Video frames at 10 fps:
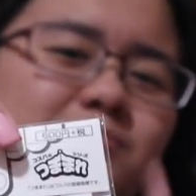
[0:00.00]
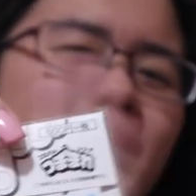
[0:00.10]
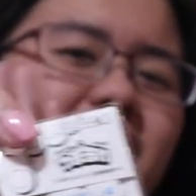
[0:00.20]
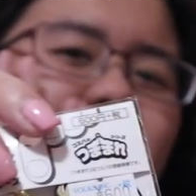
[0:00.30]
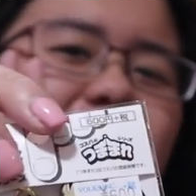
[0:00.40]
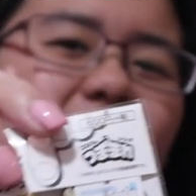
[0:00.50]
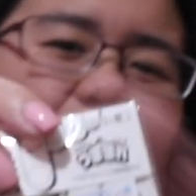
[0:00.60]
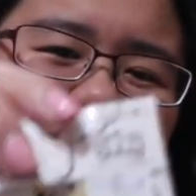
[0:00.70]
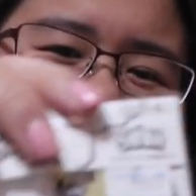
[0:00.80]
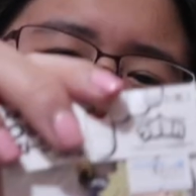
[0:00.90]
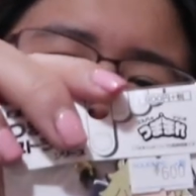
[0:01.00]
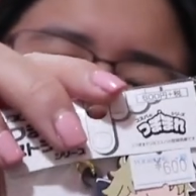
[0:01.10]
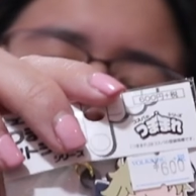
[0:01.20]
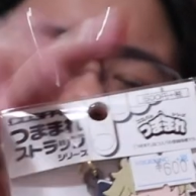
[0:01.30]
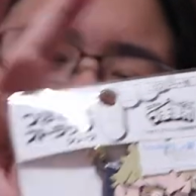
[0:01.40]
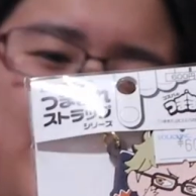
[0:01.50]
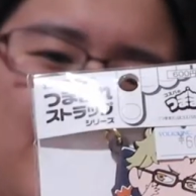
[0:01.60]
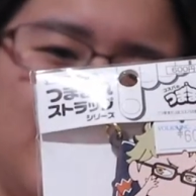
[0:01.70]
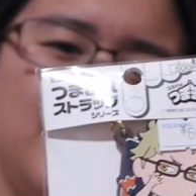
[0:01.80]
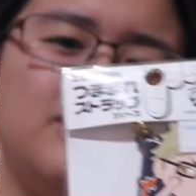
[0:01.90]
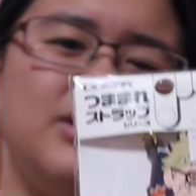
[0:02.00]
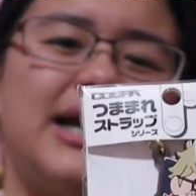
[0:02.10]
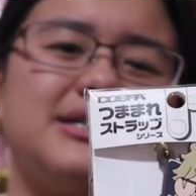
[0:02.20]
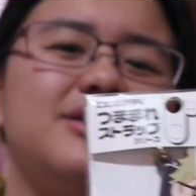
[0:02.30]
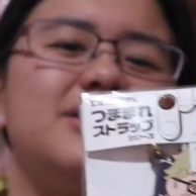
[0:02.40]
Mind and the Haikyuu side were. Yes, they're